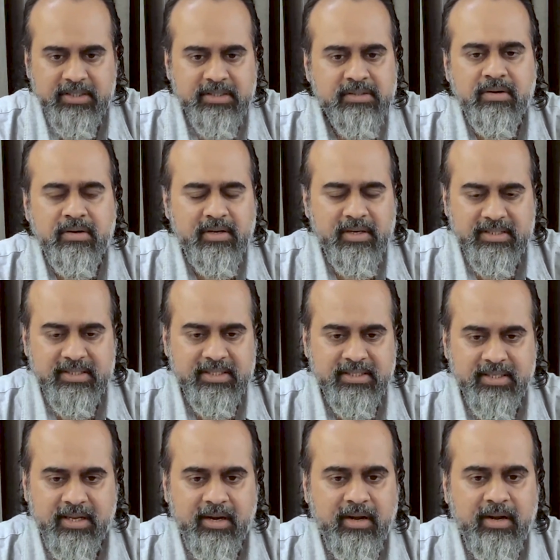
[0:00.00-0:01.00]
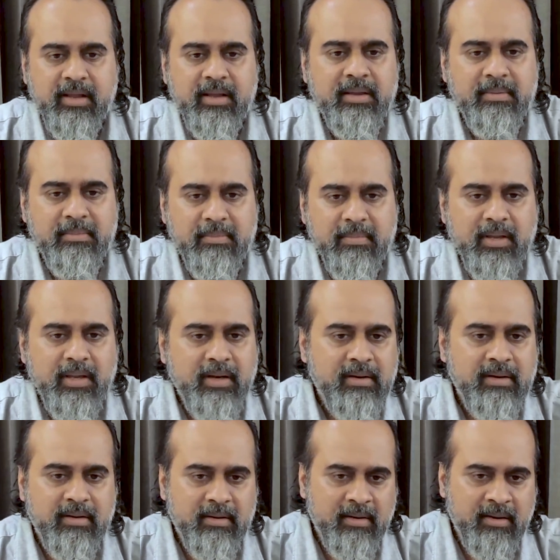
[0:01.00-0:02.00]
not necessarily
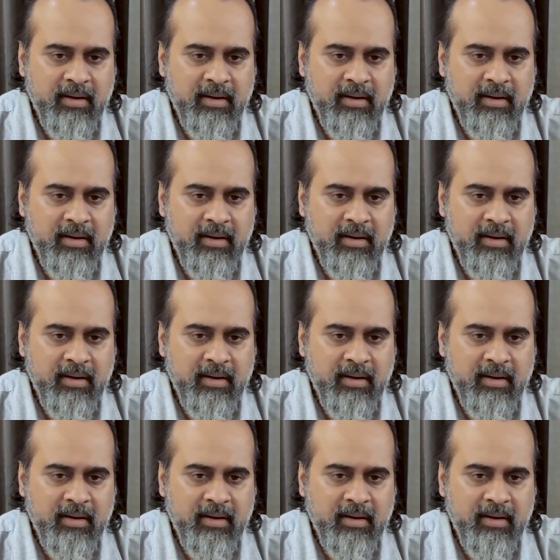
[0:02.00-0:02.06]
mean